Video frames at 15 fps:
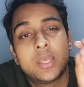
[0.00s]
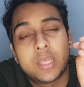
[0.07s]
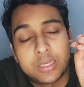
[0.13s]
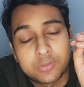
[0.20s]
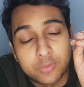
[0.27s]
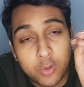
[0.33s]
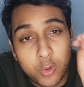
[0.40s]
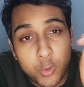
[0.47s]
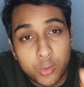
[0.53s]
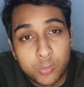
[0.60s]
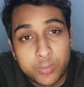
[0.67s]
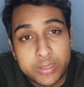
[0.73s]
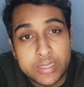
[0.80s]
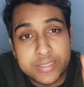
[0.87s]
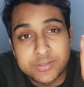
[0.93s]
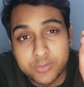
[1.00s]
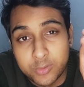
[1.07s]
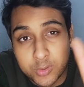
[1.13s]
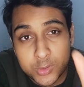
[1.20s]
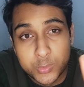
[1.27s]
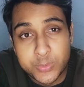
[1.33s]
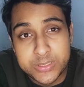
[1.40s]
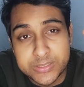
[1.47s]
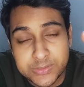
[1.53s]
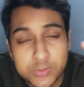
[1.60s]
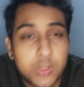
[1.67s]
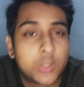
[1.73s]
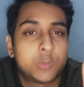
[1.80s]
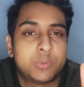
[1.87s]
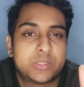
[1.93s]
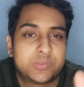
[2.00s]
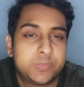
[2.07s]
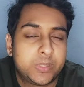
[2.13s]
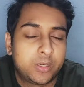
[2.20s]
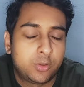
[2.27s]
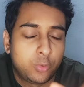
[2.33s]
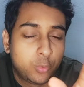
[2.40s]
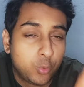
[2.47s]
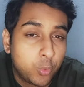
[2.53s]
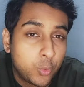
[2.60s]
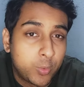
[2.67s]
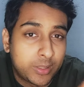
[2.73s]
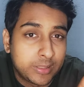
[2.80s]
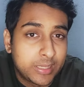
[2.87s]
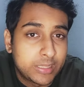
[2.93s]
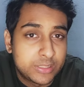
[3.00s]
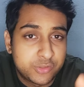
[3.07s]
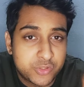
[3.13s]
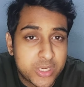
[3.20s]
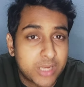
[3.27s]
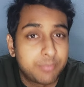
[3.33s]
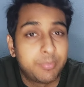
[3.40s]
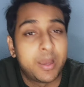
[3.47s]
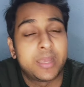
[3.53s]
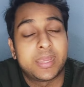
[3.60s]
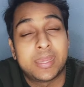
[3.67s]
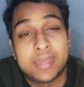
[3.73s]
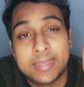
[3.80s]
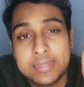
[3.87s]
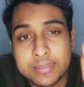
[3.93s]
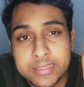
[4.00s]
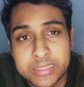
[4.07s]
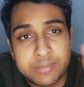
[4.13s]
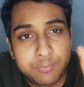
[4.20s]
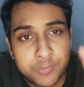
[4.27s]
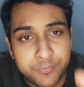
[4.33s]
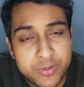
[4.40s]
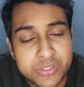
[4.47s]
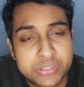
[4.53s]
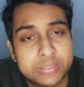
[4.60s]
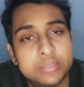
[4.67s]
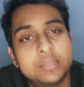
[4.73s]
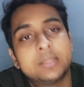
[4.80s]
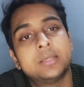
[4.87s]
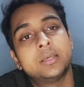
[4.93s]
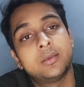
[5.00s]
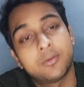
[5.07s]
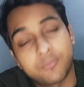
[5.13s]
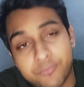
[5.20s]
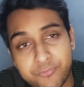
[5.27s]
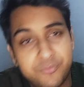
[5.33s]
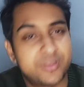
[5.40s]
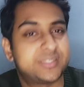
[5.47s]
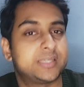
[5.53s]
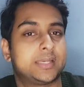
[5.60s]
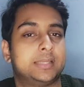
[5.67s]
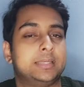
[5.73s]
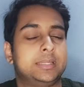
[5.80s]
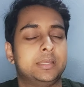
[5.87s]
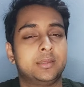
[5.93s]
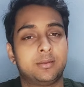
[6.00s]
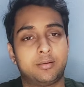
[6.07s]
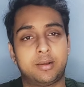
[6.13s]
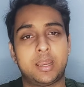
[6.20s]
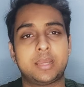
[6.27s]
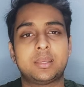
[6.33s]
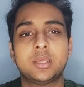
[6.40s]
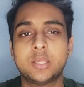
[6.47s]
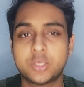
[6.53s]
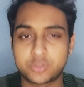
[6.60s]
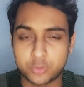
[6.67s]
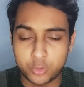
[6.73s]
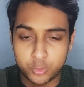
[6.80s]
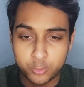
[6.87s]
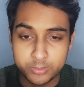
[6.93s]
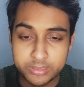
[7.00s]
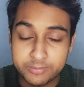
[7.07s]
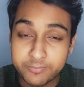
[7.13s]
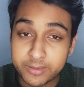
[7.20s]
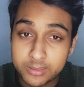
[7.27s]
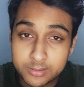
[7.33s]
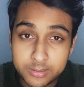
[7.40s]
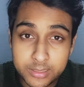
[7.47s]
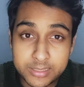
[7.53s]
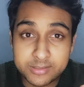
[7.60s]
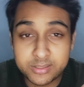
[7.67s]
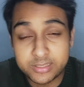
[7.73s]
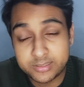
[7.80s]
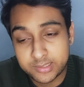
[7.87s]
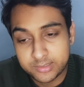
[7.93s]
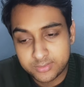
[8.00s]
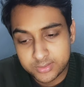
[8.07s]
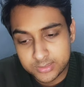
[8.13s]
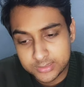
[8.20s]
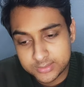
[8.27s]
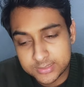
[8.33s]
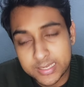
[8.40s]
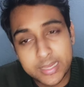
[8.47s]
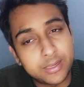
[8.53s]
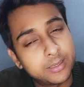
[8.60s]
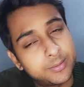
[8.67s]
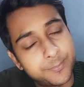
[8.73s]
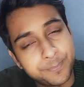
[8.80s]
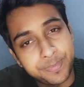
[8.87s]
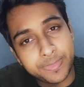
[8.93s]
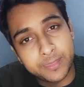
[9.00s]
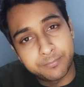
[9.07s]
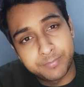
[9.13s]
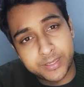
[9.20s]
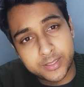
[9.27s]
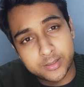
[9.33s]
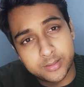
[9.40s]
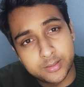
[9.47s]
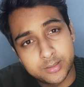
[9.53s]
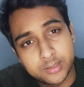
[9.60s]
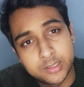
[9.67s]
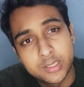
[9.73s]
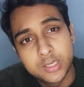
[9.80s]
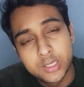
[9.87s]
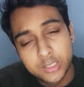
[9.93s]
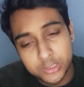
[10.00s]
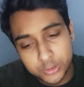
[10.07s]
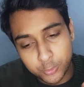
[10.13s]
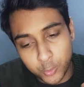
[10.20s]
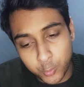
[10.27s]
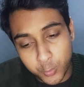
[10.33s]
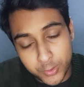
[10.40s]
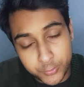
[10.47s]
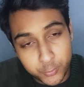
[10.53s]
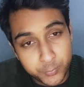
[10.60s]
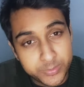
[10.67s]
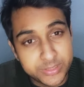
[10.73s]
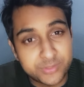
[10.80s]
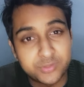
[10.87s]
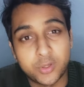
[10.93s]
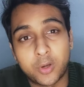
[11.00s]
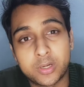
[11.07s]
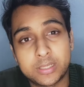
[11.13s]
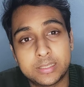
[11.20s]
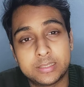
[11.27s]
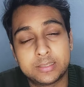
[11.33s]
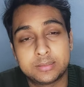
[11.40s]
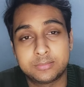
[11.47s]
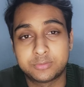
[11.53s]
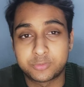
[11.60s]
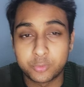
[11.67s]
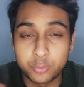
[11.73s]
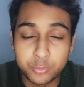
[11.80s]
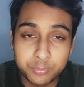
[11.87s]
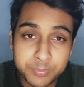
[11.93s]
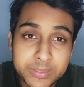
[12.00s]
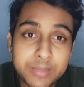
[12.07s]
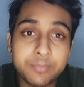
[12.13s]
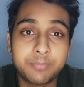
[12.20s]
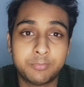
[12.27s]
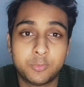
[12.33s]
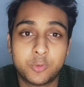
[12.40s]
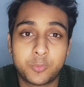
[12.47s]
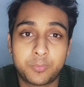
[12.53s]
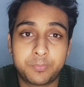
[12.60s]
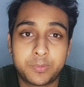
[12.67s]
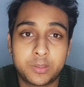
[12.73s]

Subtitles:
it is always better to go and get it checked by a healthcare professional physically, right? So even it's like better, you don't want to be sorry, so be more